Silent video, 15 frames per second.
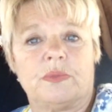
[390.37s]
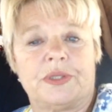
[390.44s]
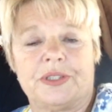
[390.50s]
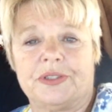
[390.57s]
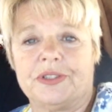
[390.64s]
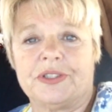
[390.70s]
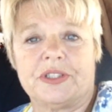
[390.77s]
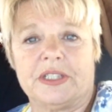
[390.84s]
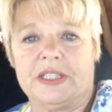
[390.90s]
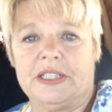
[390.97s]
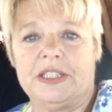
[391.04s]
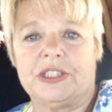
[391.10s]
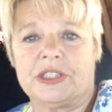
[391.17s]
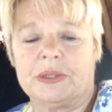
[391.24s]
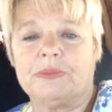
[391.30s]
seriously
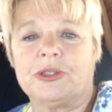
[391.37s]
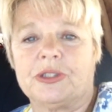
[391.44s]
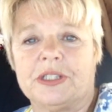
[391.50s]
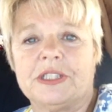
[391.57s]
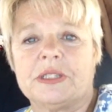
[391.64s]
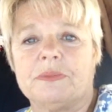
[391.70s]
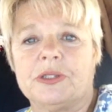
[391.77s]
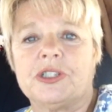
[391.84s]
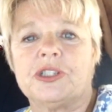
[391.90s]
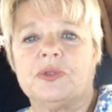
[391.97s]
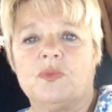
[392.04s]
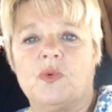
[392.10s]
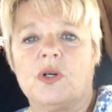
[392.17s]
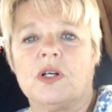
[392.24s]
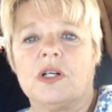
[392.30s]
need some
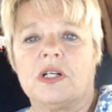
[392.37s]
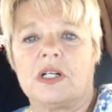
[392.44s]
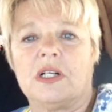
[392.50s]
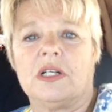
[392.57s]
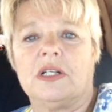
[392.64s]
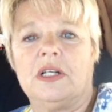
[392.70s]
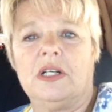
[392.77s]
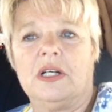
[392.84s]
transmission work,